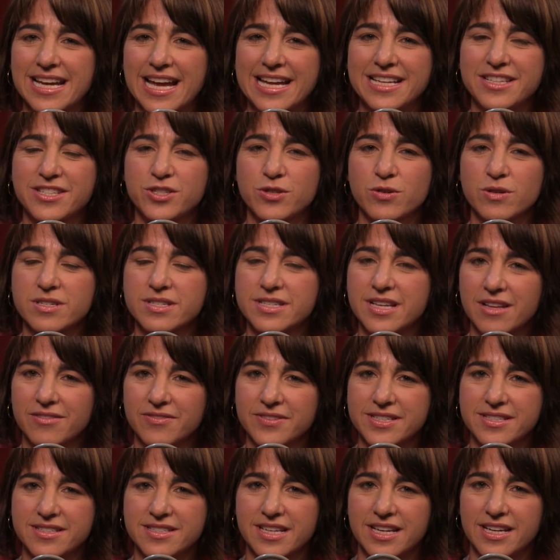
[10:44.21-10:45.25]
hates your
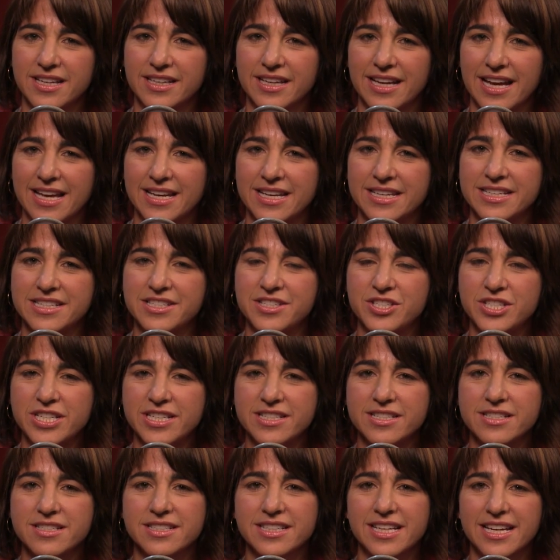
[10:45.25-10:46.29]
selfie stick and an
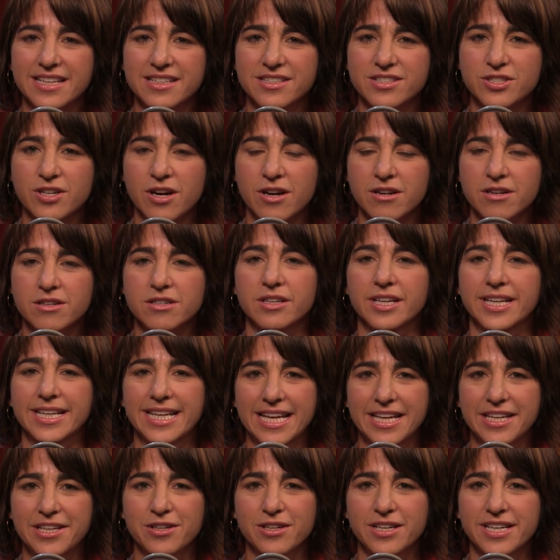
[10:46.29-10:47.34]
ingenious Kickstarter to
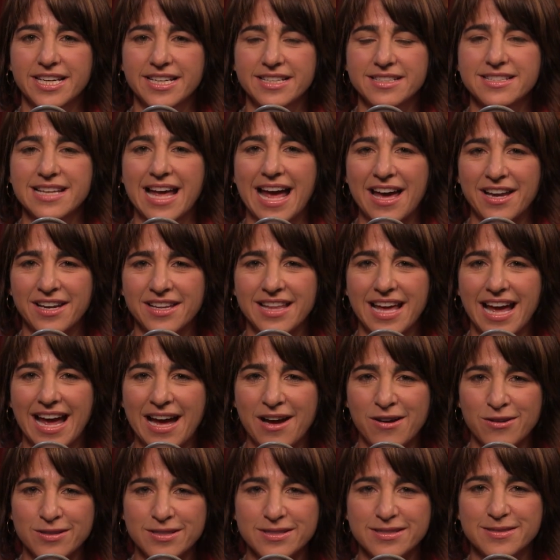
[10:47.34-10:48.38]
kick your kids out of the
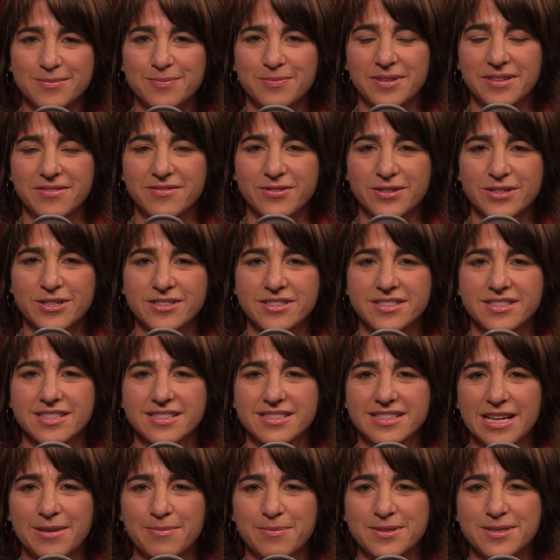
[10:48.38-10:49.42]
house. But first,
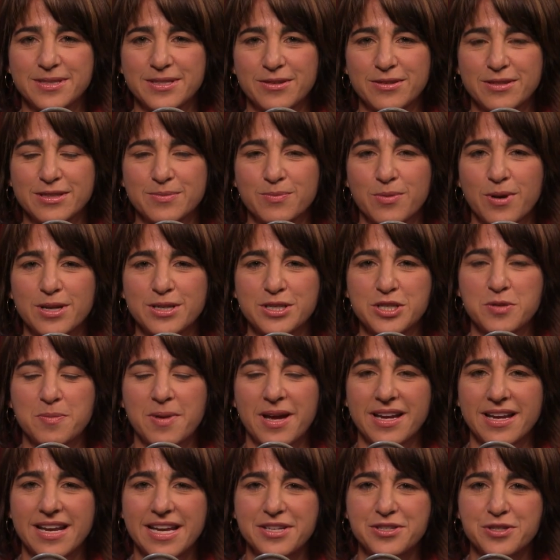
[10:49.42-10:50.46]
this episode is brought to you
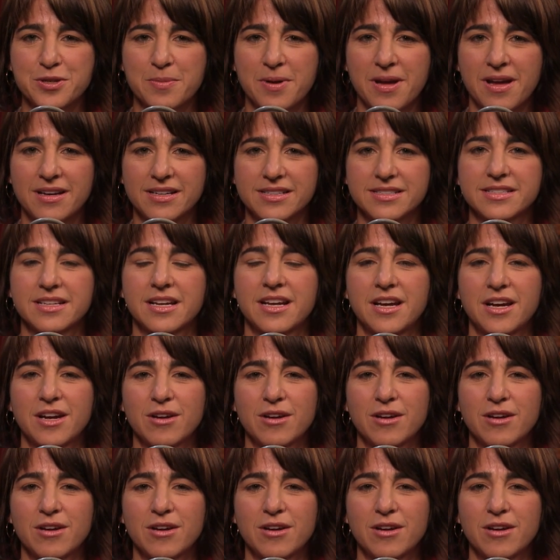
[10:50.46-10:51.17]
by NatureBox.